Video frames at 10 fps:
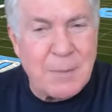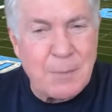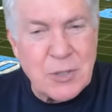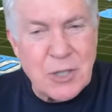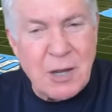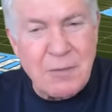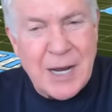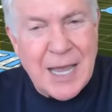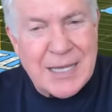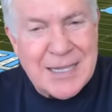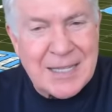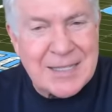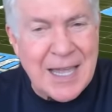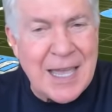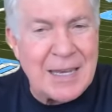put your cover guys
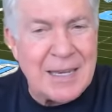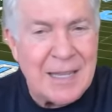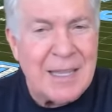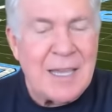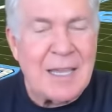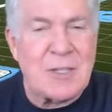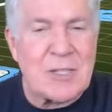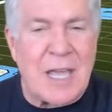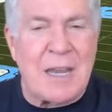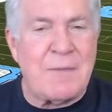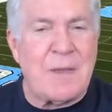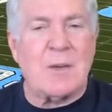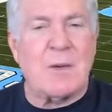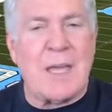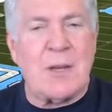outside, and just kind of
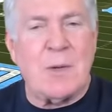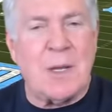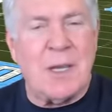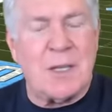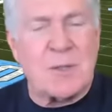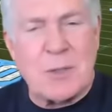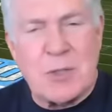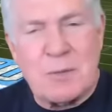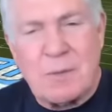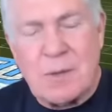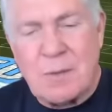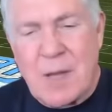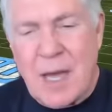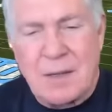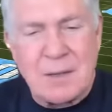figure out who it is. But you've you've
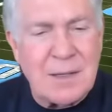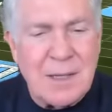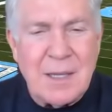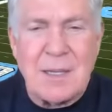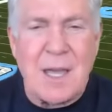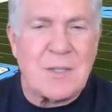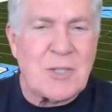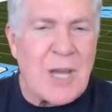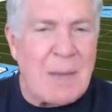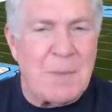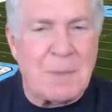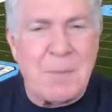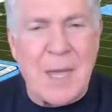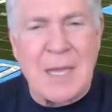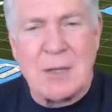got Don Chapman
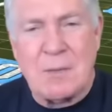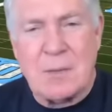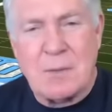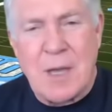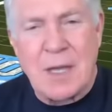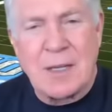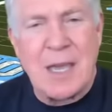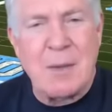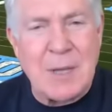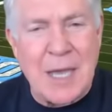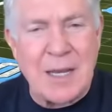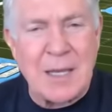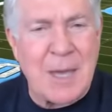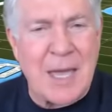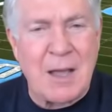back, you you've got Cam Kelly
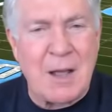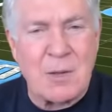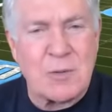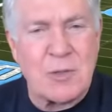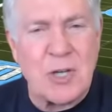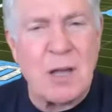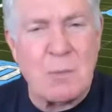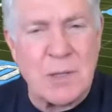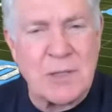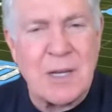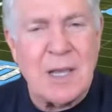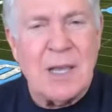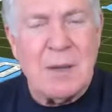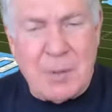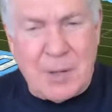back, all those young ones,
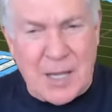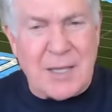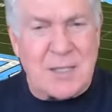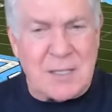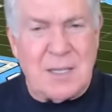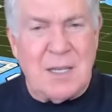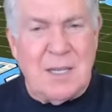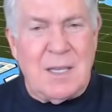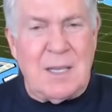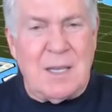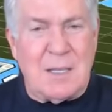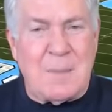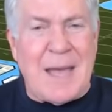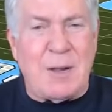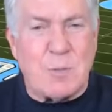plus uh, the
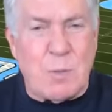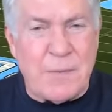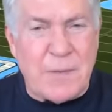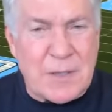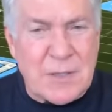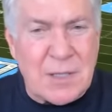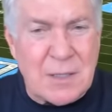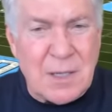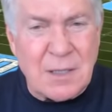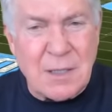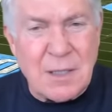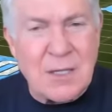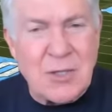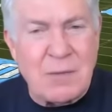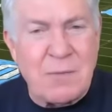Myles Wolfolks and, and the
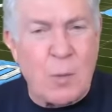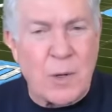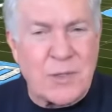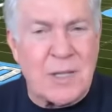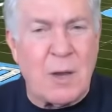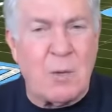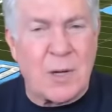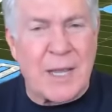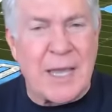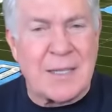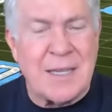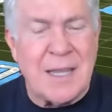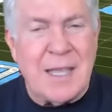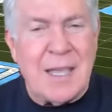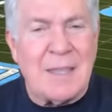DJ Fords and the older guys,
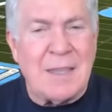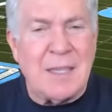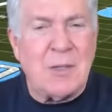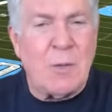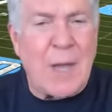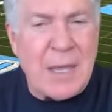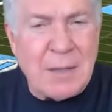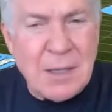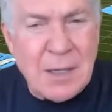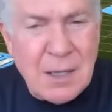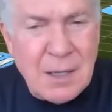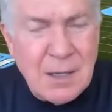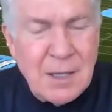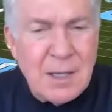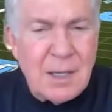and then you add uh,
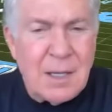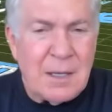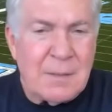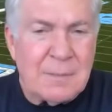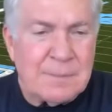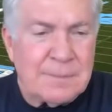um,